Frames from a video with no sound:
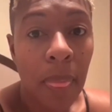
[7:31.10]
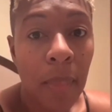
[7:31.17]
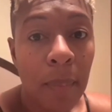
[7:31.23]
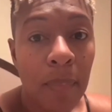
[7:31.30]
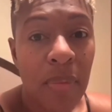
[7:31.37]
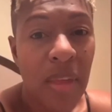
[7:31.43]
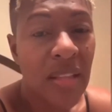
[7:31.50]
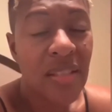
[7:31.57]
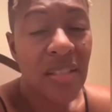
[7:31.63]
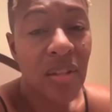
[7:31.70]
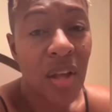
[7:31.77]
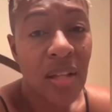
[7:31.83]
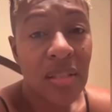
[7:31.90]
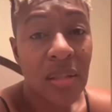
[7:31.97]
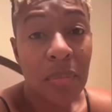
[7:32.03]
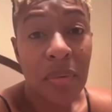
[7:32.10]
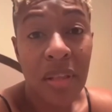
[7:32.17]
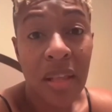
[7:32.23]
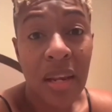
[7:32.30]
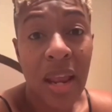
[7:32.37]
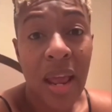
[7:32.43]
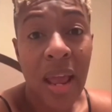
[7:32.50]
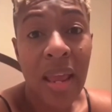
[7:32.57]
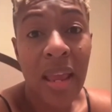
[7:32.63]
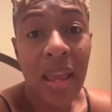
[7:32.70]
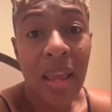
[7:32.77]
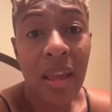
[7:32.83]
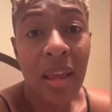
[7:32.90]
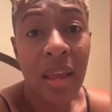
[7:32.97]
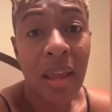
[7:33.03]
it's not something that
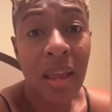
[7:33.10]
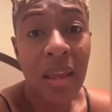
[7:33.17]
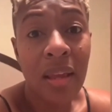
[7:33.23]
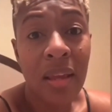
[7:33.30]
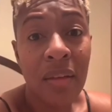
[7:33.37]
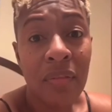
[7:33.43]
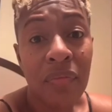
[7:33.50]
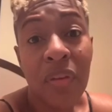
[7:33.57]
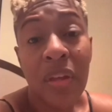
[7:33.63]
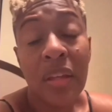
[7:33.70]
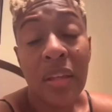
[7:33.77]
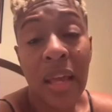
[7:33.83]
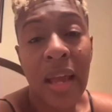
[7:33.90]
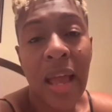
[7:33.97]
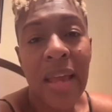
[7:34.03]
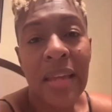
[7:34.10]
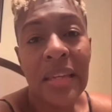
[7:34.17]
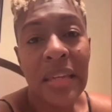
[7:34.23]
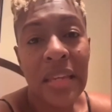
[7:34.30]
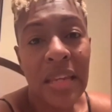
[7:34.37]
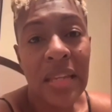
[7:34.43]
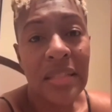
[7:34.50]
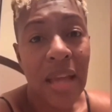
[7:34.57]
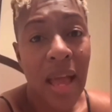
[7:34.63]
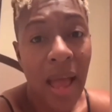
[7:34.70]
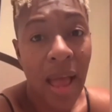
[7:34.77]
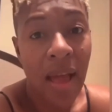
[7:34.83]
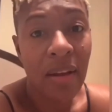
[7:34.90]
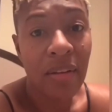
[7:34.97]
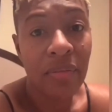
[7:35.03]
I feel like I need to
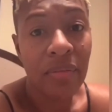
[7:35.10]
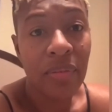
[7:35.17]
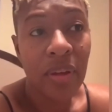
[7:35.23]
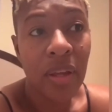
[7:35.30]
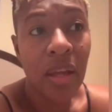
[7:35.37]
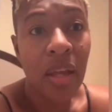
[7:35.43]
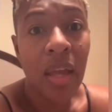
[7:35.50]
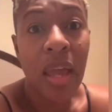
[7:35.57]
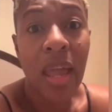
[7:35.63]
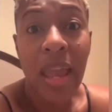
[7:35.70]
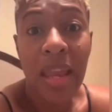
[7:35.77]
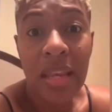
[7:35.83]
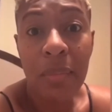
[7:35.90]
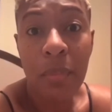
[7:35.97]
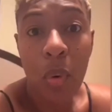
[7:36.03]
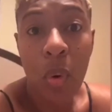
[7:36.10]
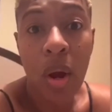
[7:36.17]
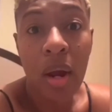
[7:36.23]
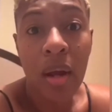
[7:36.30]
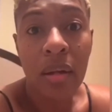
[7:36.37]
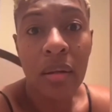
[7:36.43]
have anymore.